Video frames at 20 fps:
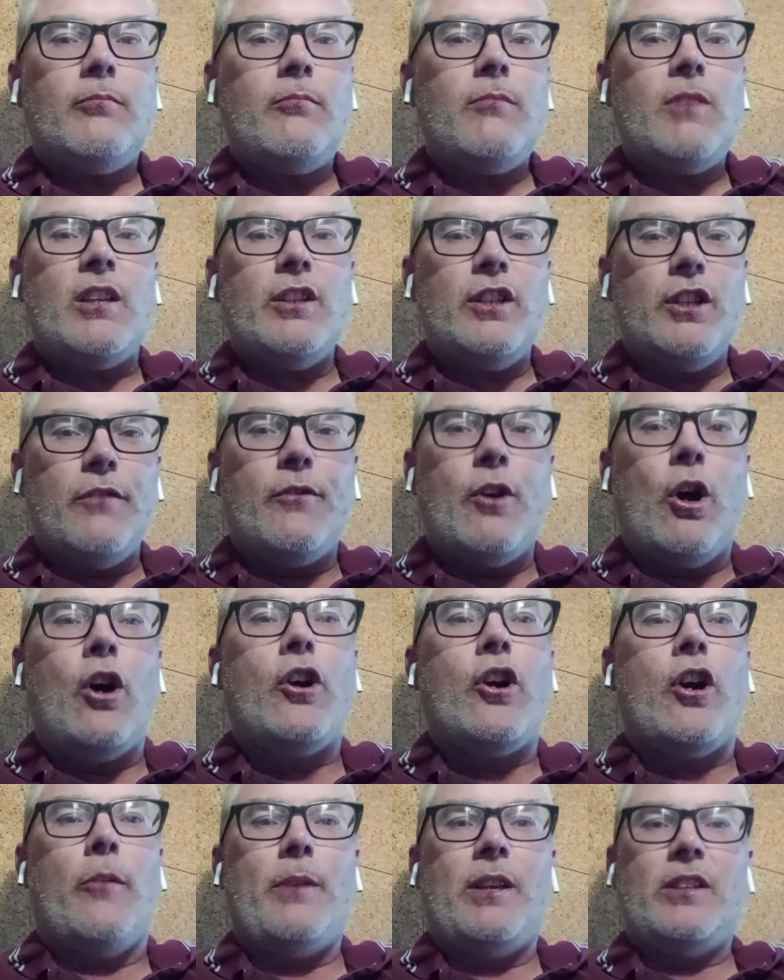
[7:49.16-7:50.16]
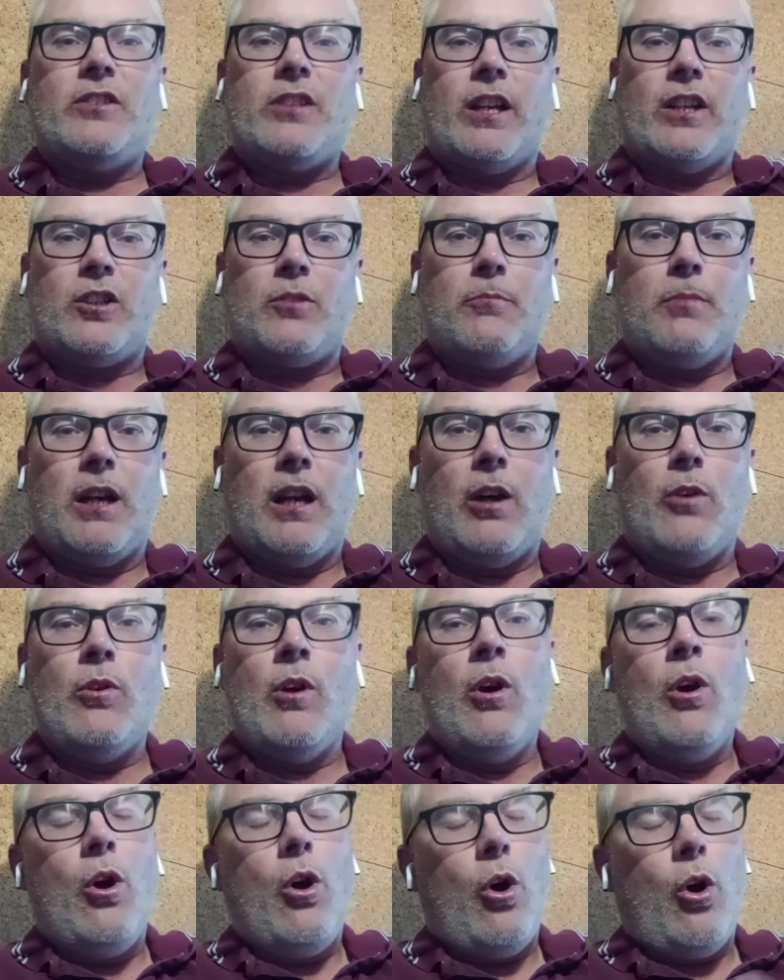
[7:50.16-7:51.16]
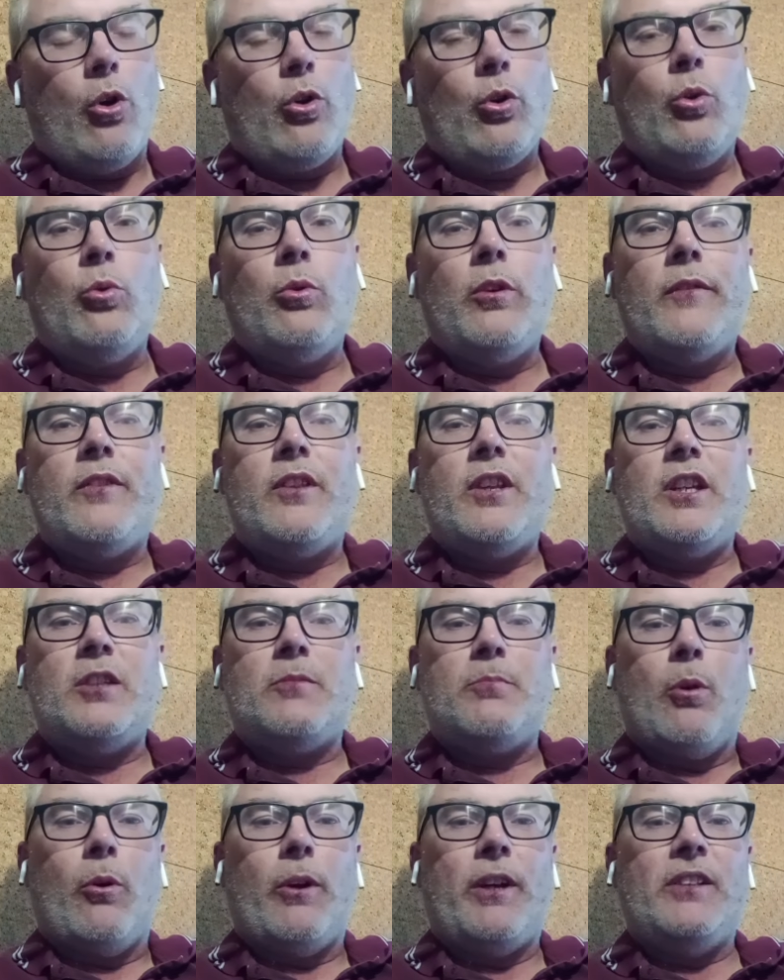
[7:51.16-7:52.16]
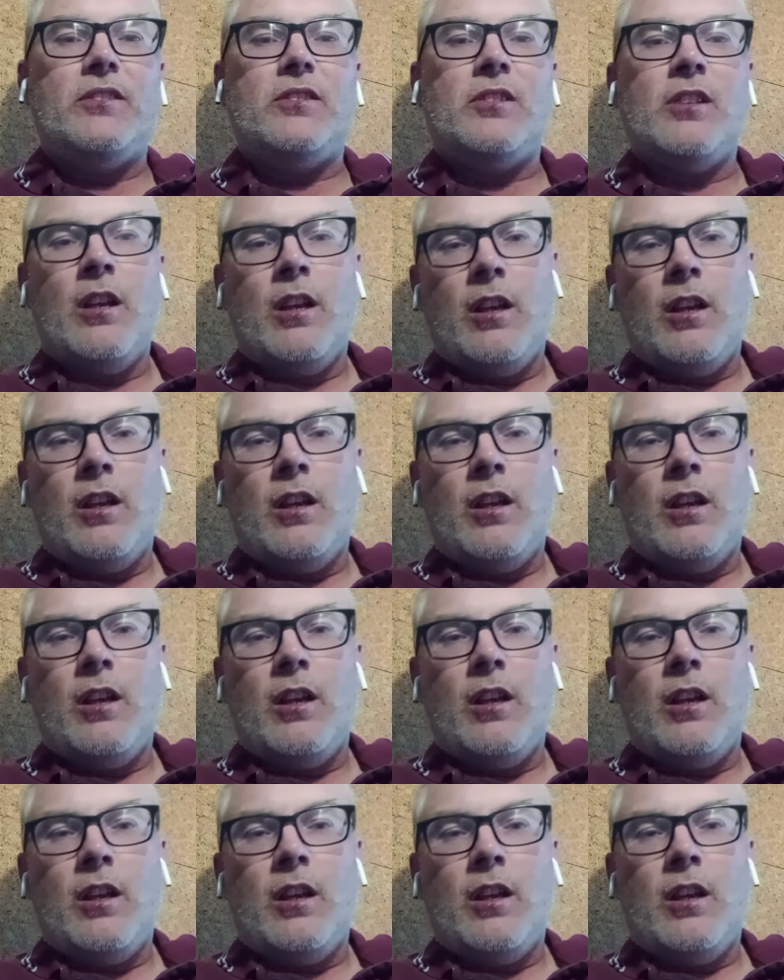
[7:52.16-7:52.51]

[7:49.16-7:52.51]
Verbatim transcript: you've got a comment section below on all of these points.